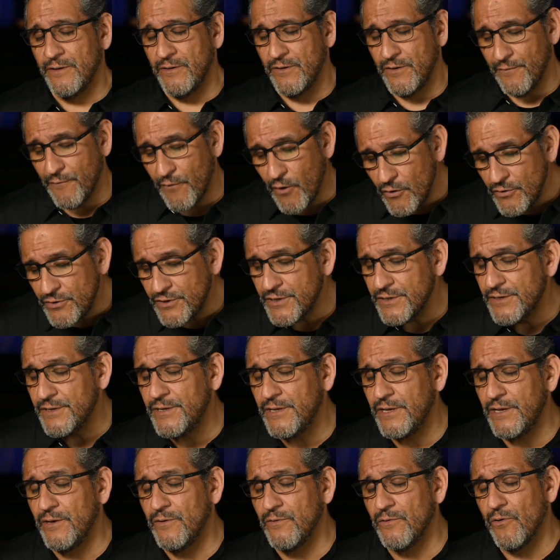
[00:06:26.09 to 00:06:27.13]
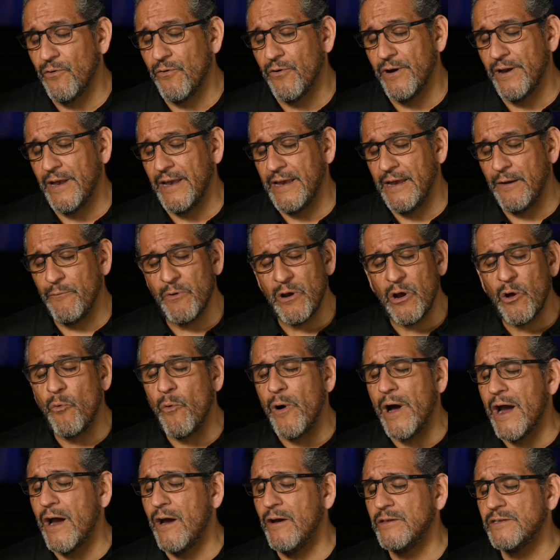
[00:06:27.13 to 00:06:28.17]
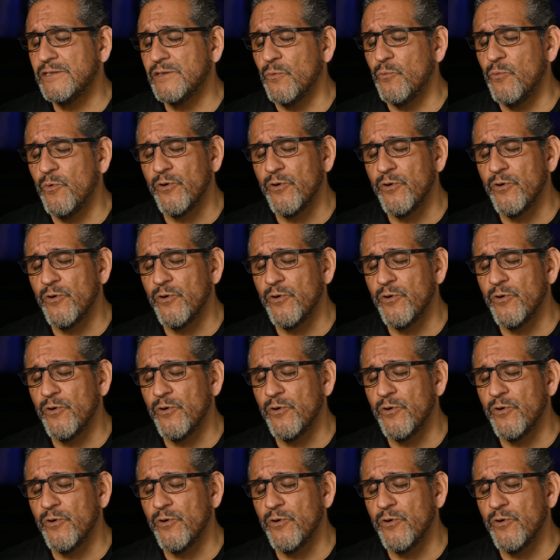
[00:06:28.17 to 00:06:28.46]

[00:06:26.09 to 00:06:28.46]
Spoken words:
Devotion to you, Lord, and it requires the